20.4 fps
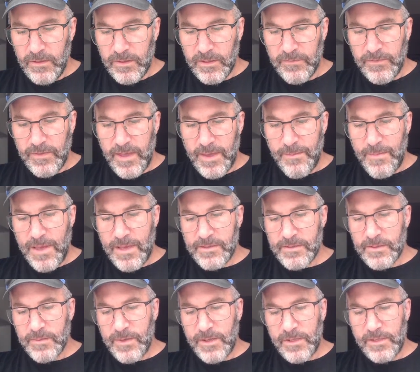Looking for that
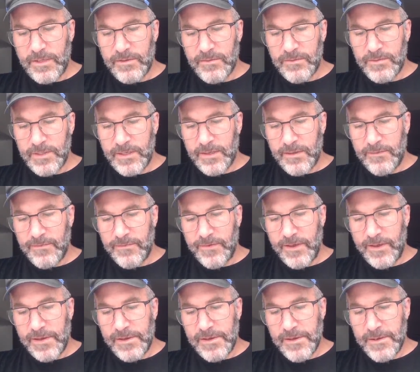Master Ball, I don't think I'll
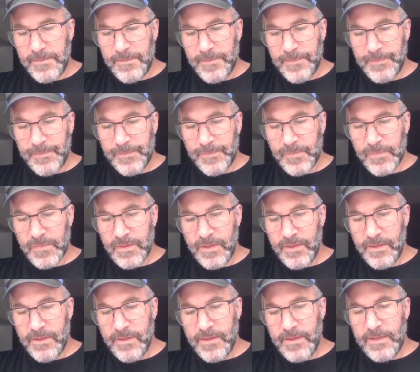find it.
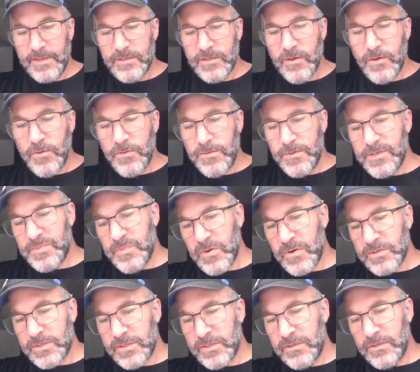So this
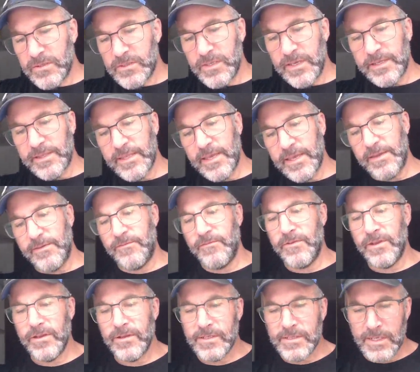person looks like they've
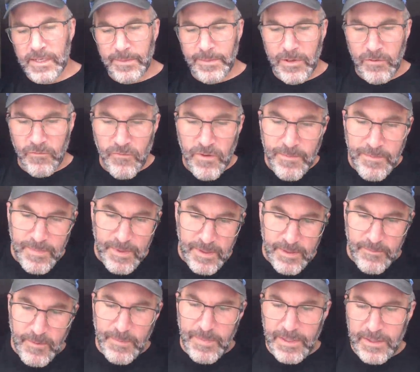recently been
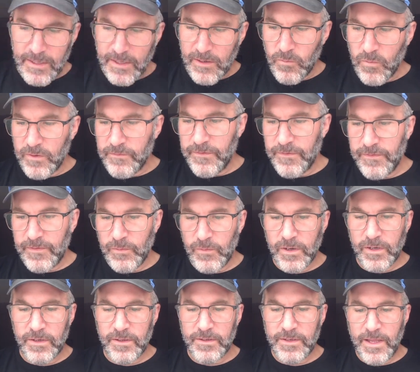ripping a lot of
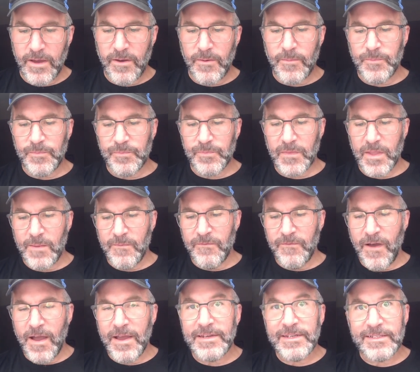151. Now, I'm
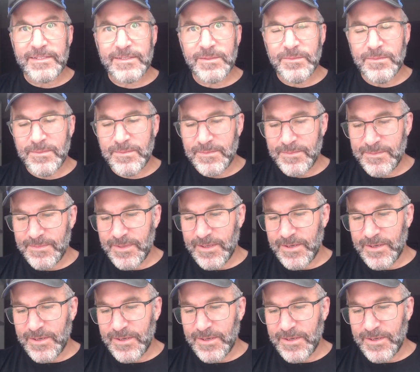finding some,